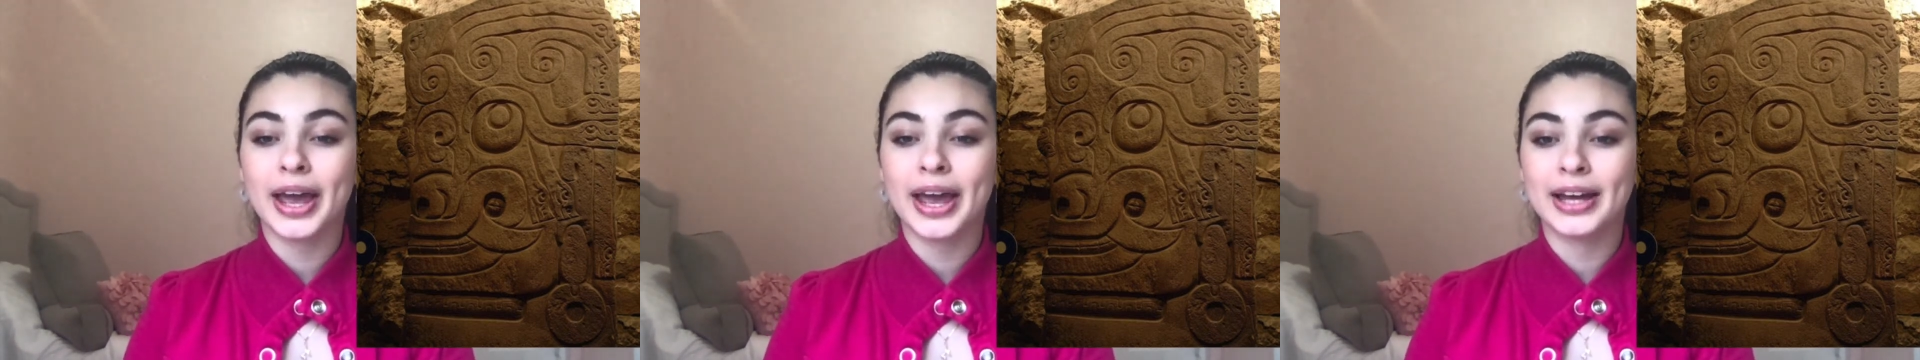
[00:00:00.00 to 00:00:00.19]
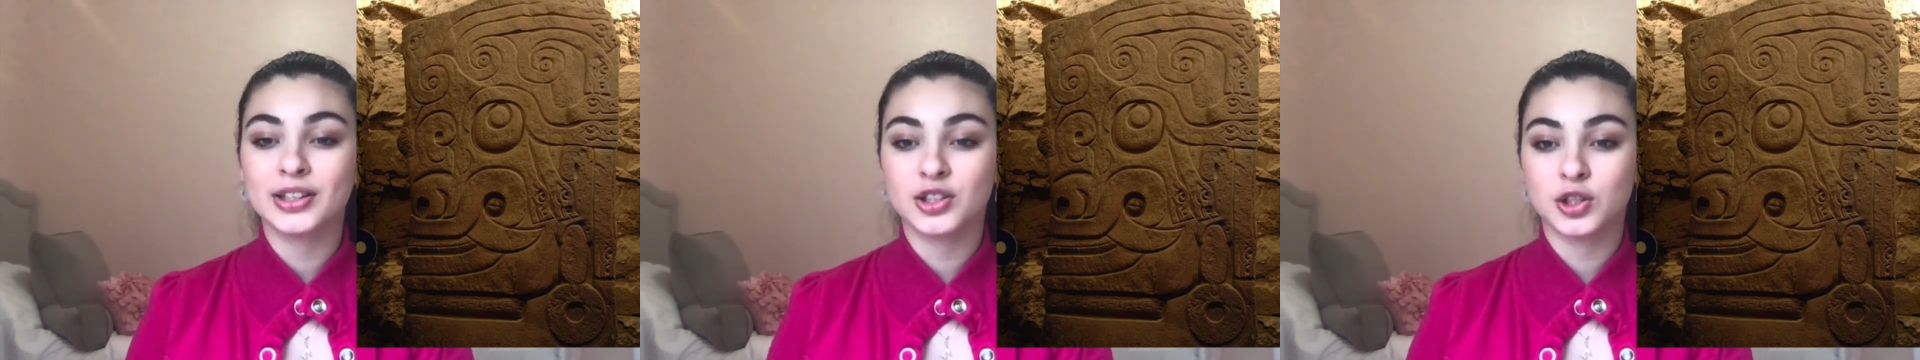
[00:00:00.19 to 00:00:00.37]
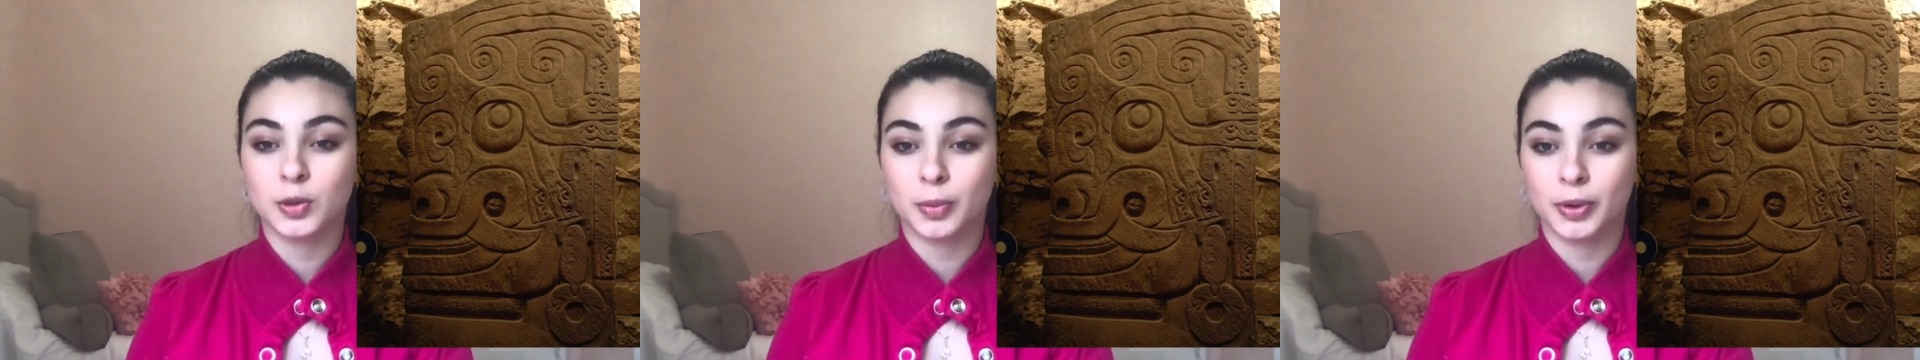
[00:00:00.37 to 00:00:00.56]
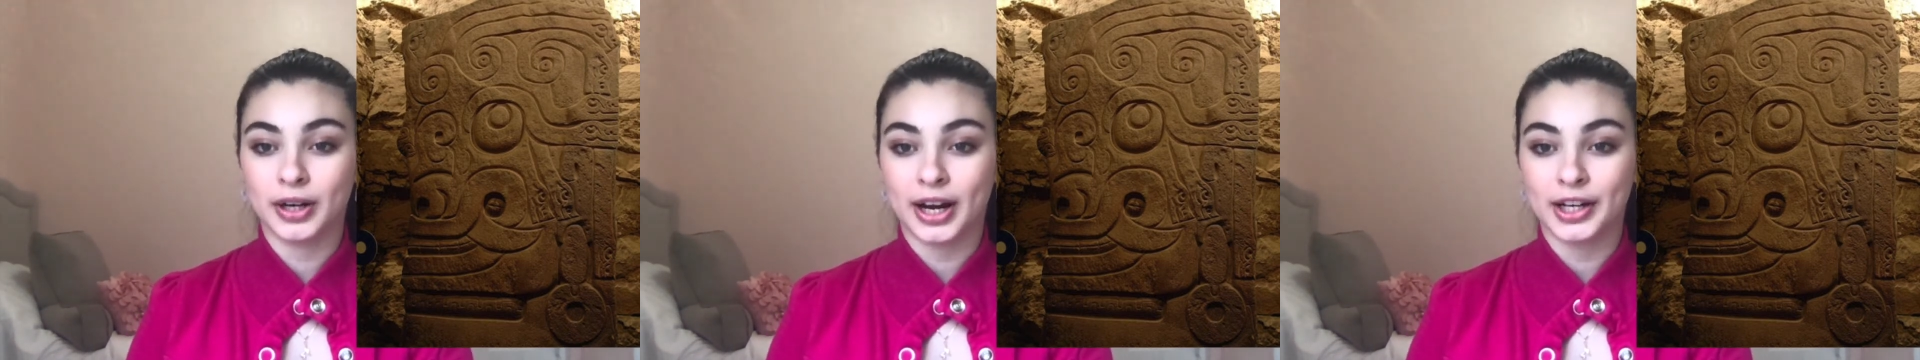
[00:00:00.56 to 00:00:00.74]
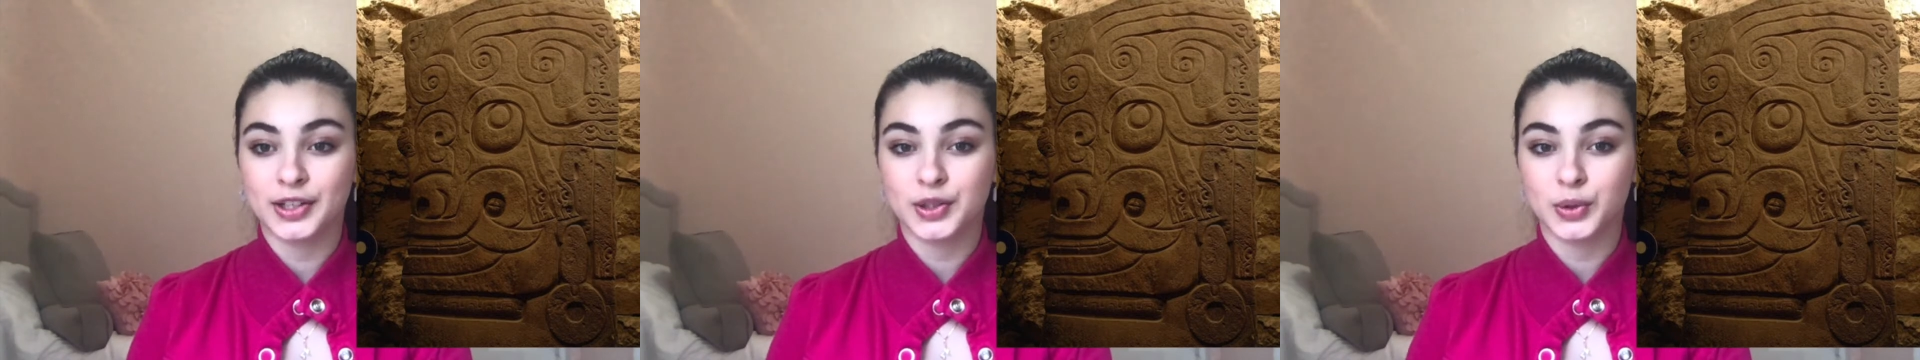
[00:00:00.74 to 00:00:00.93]
and
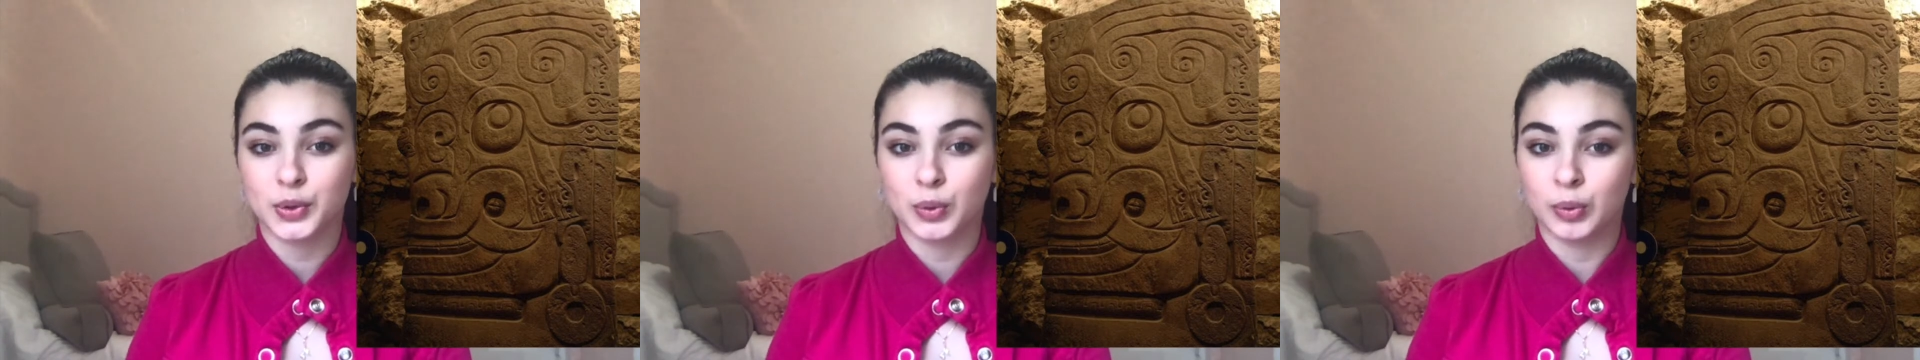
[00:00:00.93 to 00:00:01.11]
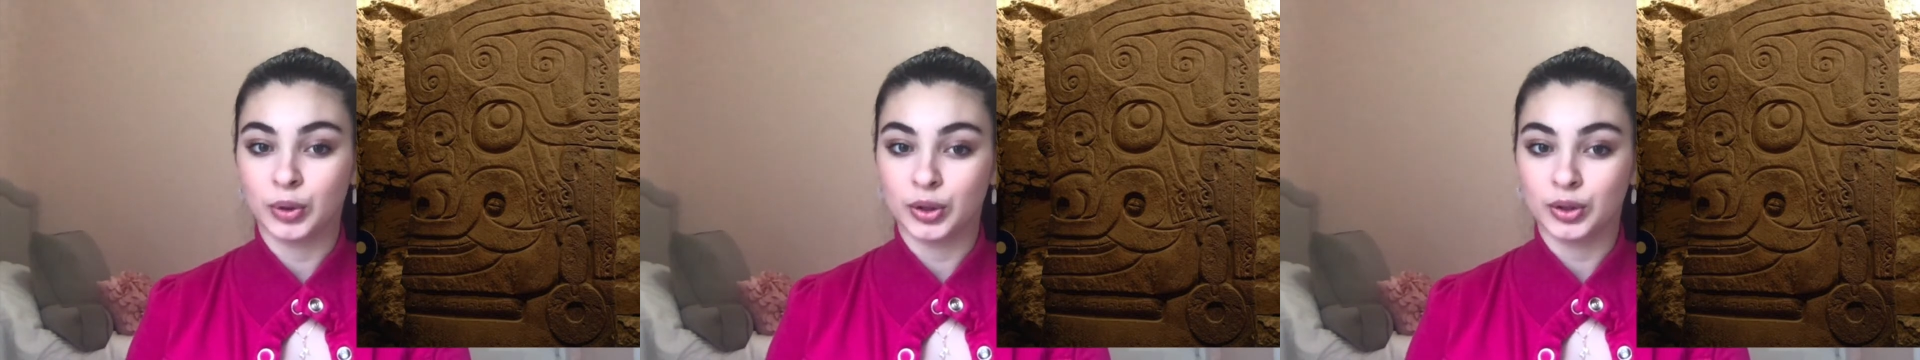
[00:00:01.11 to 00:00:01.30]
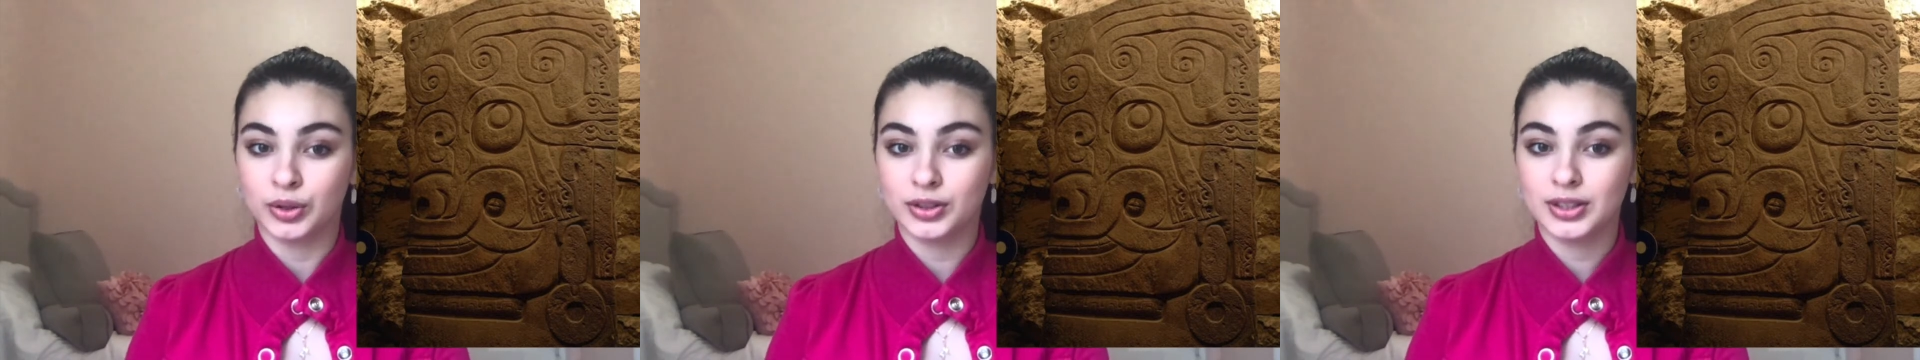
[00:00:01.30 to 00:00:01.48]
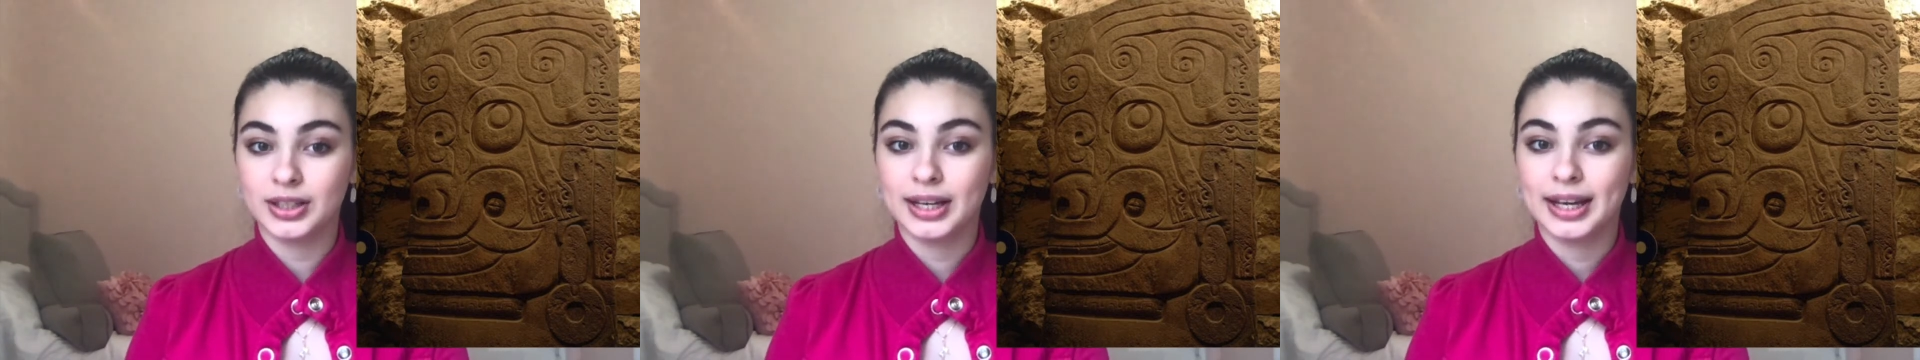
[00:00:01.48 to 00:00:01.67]
supernatural world.